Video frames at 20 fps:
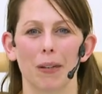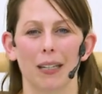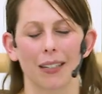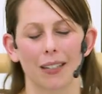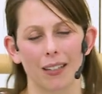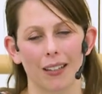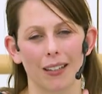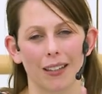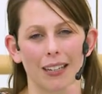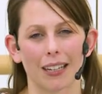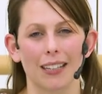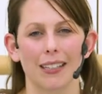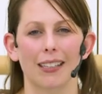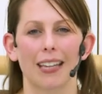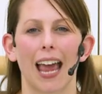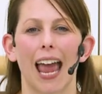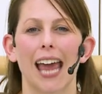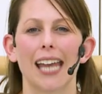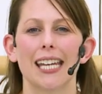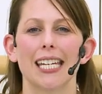into these
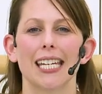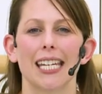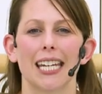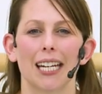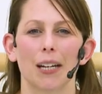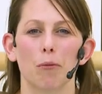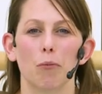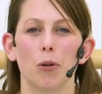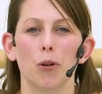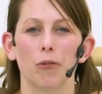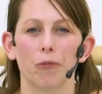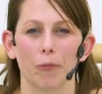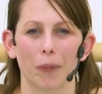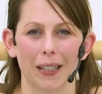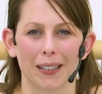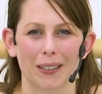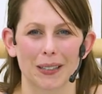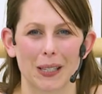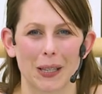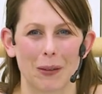ending
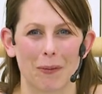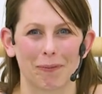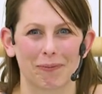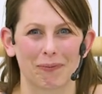movements.